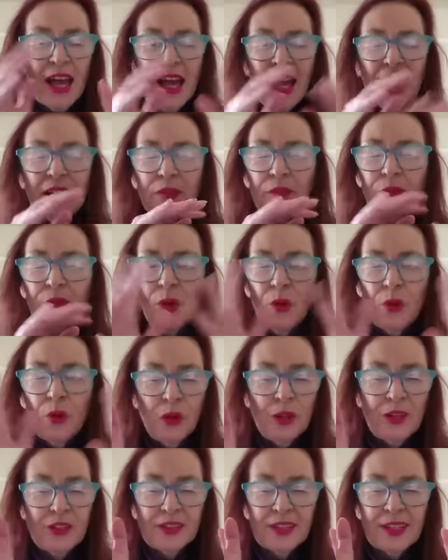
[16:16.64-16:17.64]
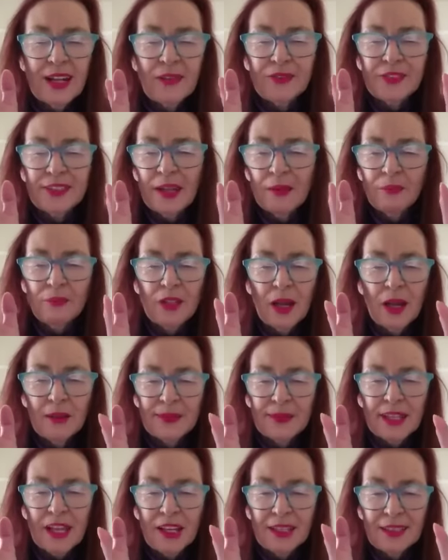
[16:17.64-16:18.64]
Out of all the stuff,
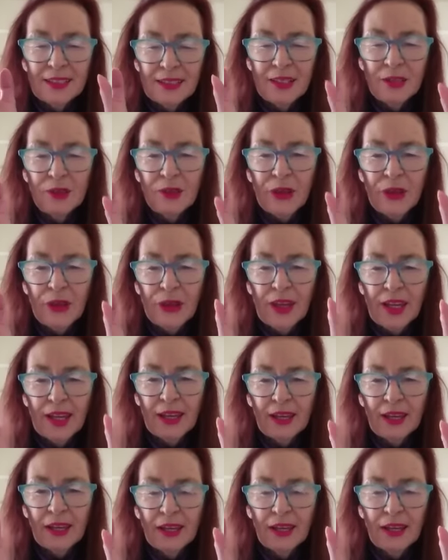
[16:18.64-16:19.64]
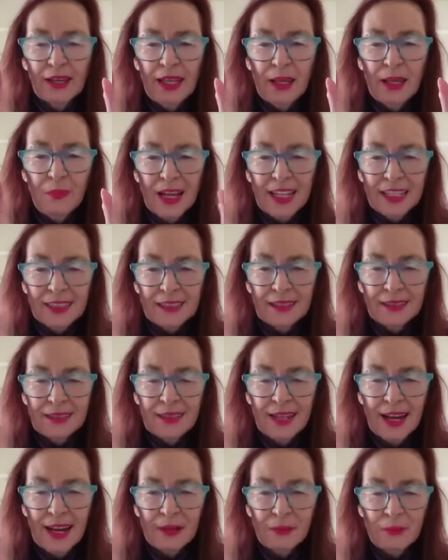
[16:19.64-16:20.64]
sometimes I still think he makes a
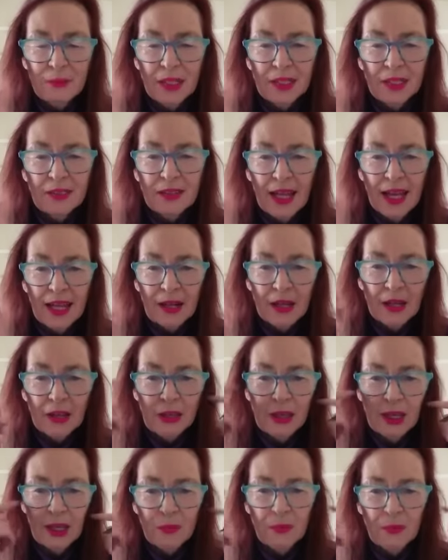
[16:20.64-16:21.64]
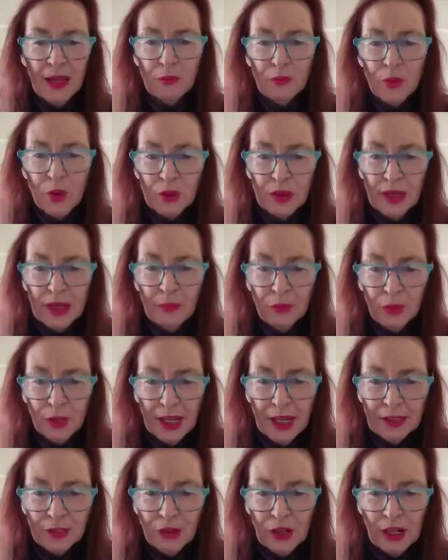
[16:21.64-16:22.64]
statement and I think about what that would
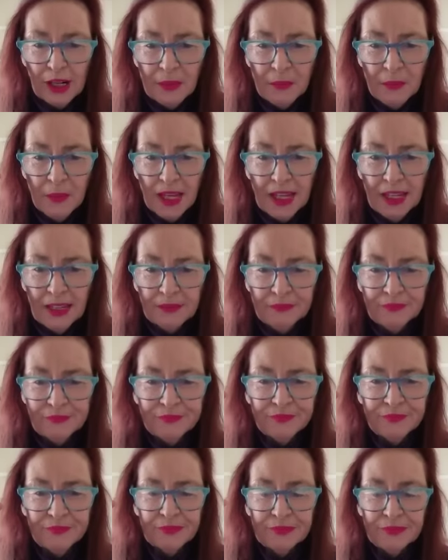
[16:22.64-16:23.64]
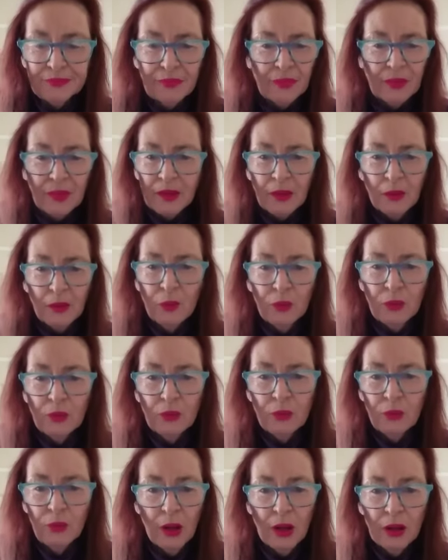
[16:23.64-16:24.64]
actually mean.
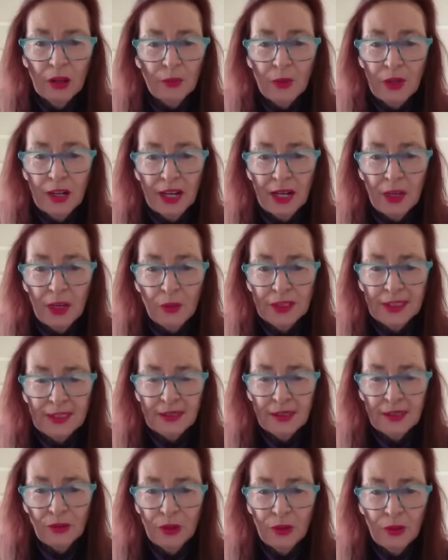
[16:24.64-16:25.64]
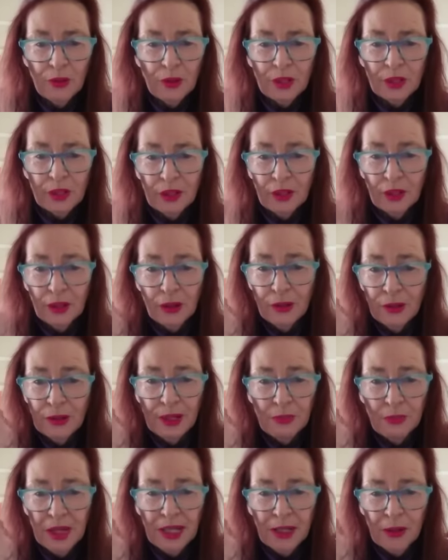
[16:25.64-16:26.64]
Why would anyone still do it,
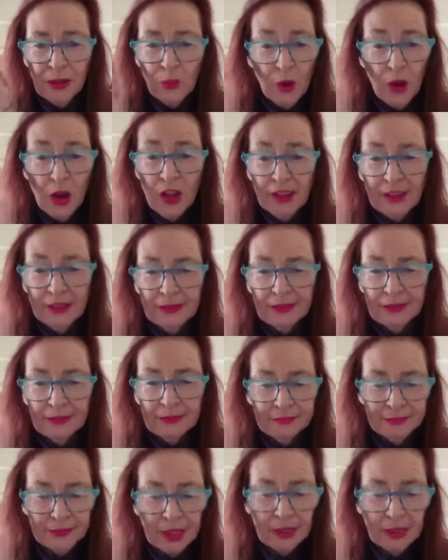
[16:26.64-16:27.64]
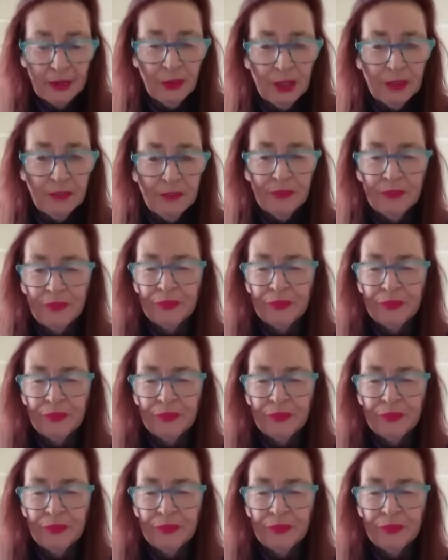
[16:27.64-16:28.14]
including me? Why? Anyway.